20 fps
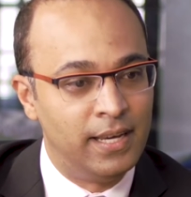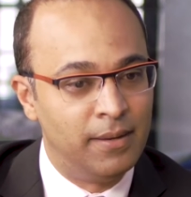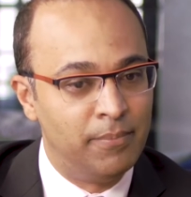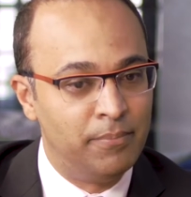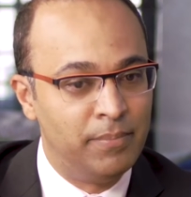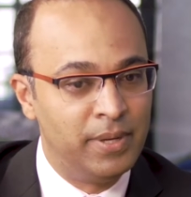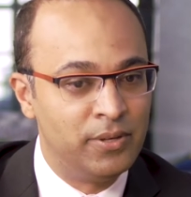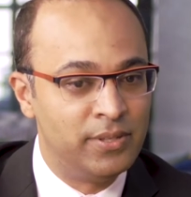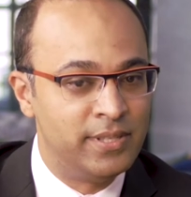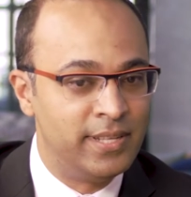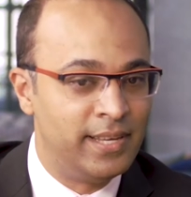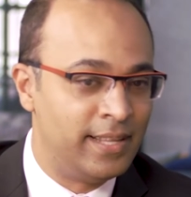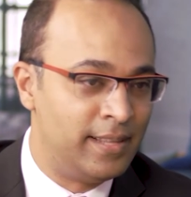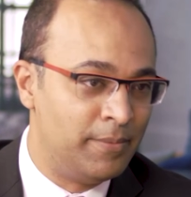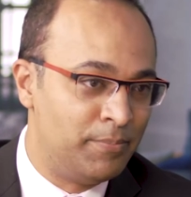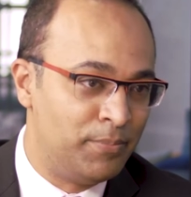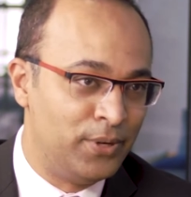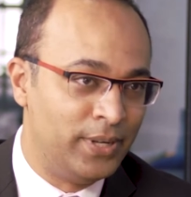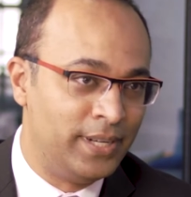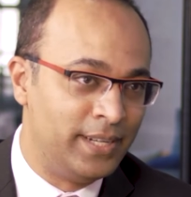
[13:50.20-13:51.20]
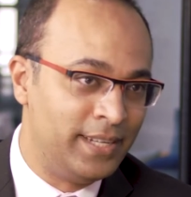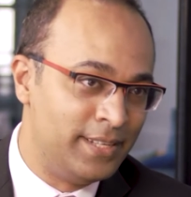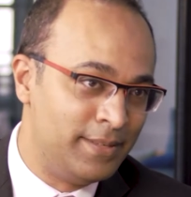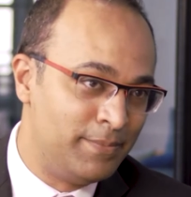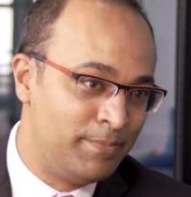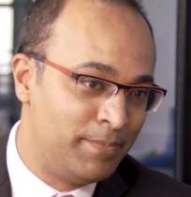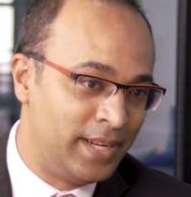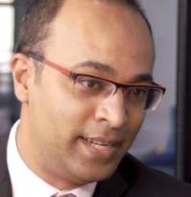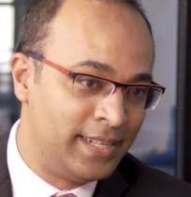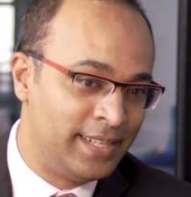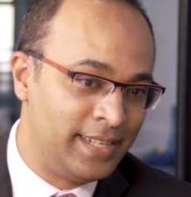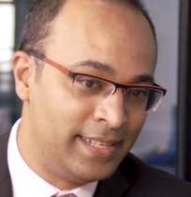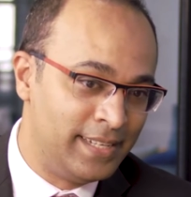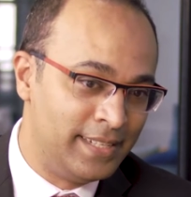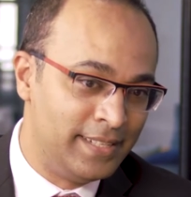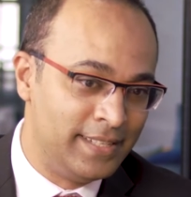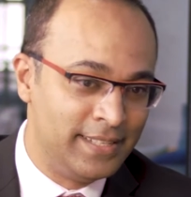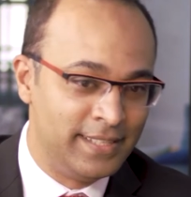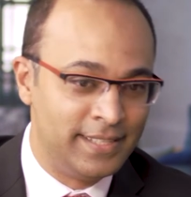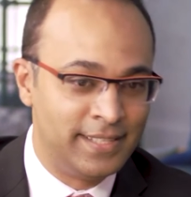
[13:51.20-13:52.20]
Because the other point is
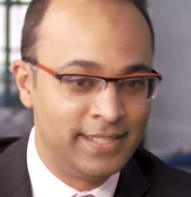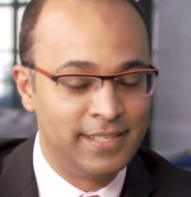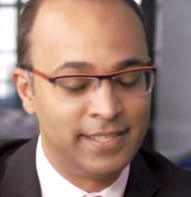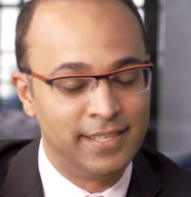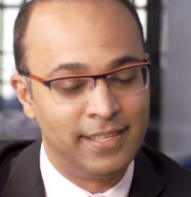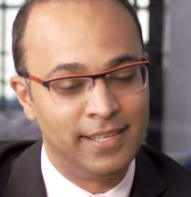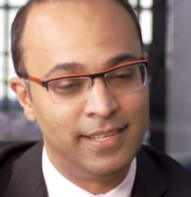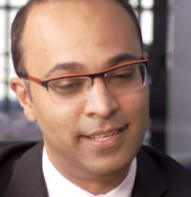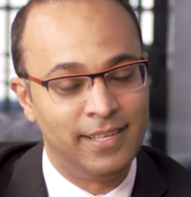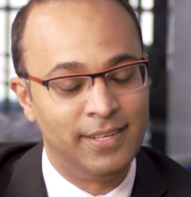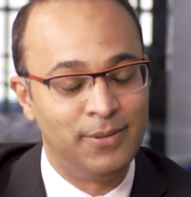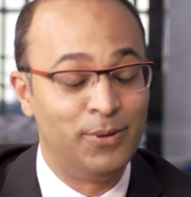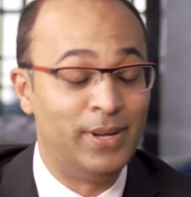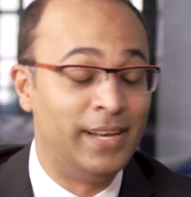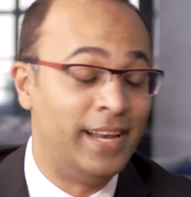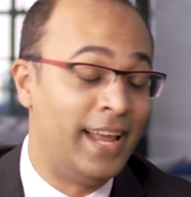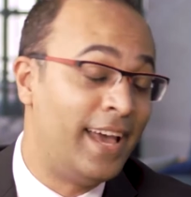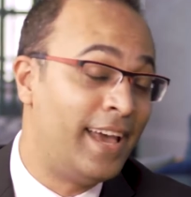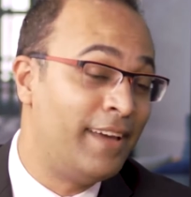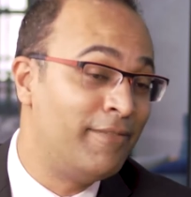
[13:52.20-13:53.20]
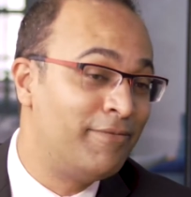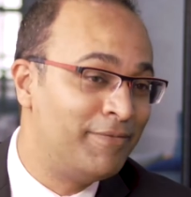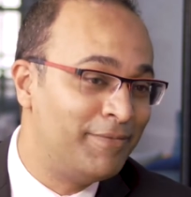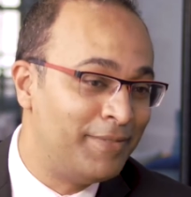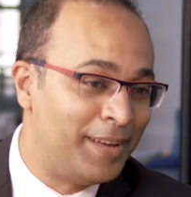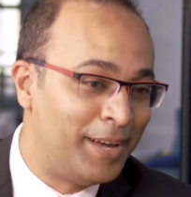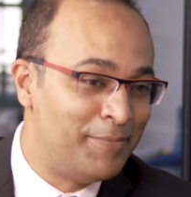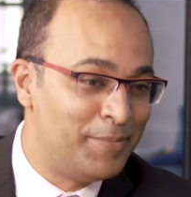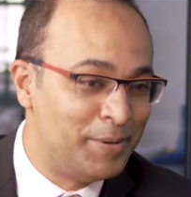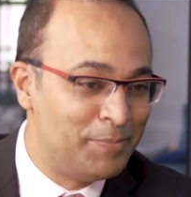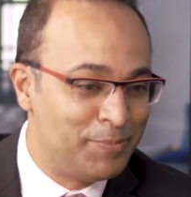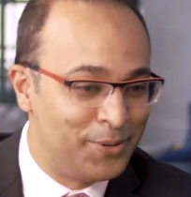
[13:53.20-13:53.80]
Parklands. Well, I'm a